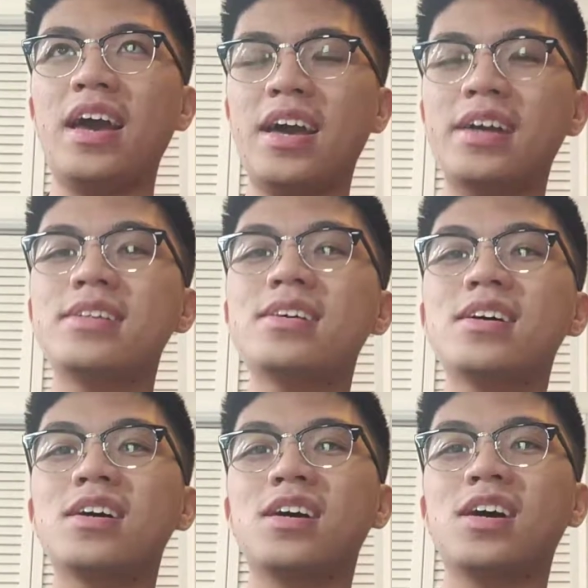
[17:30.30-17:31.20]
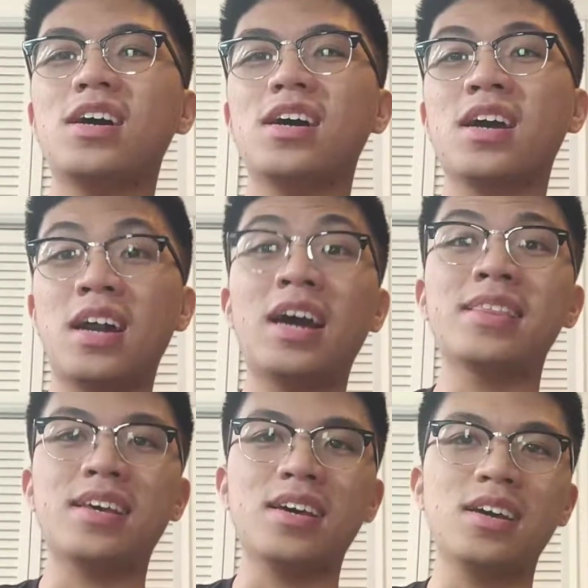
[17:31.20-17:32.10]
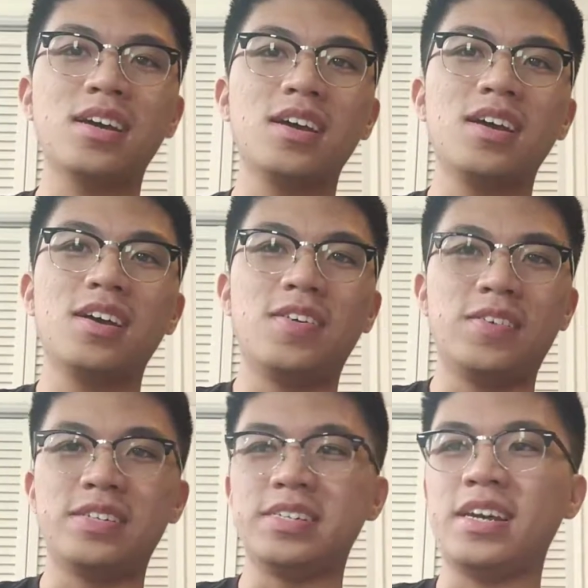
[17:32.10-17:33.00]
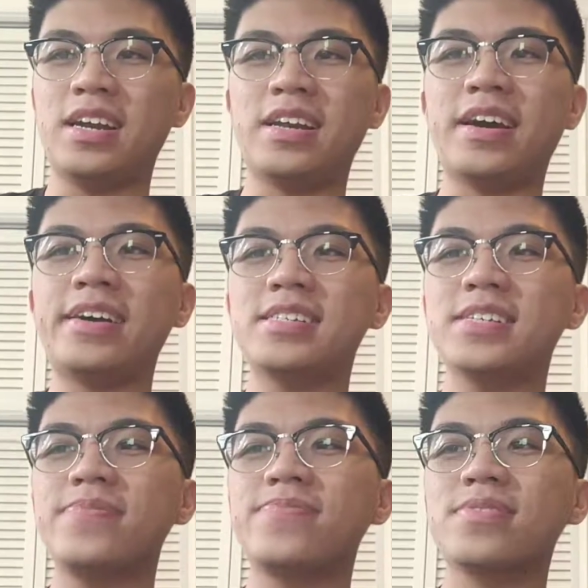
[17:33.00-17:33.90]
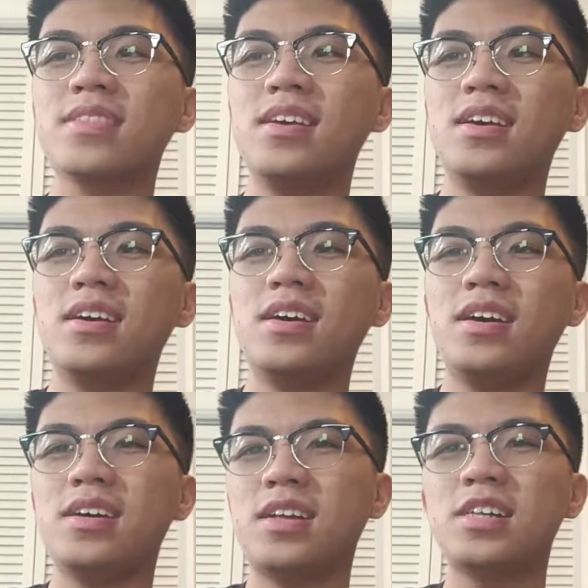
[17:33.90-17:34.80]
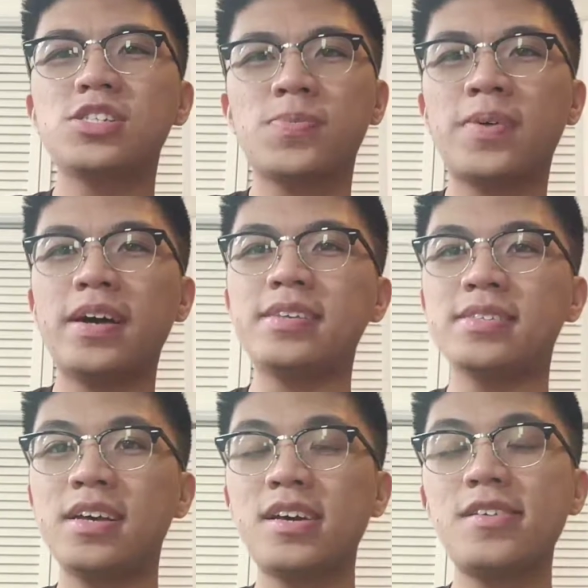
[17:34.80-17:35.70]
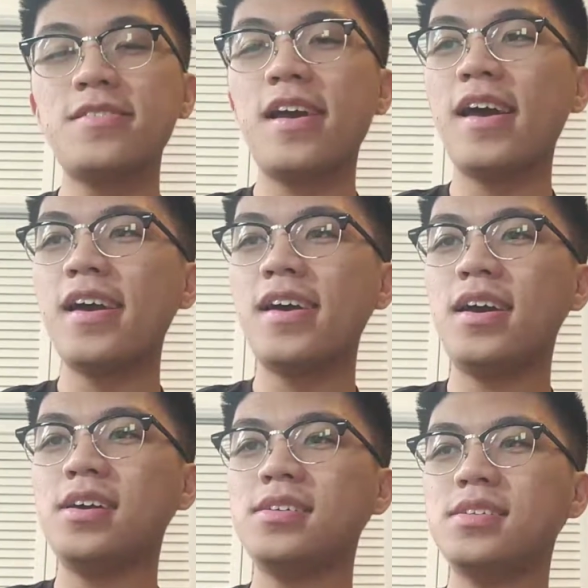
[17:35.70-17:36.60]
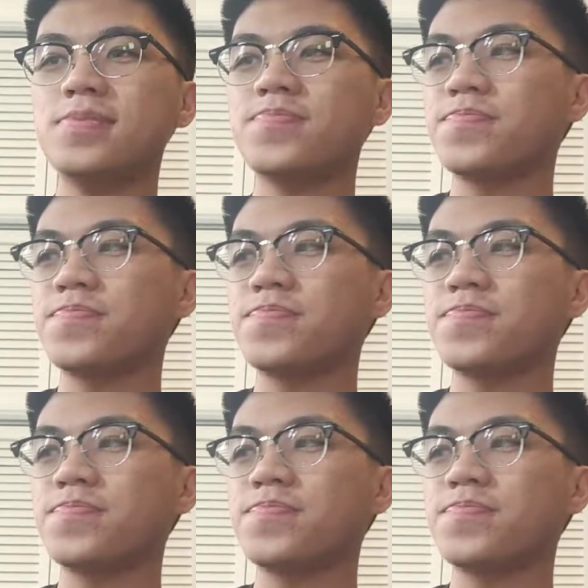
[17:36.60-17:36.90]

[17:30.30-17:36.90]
and karate, which is kind of nice. And not surprised there. And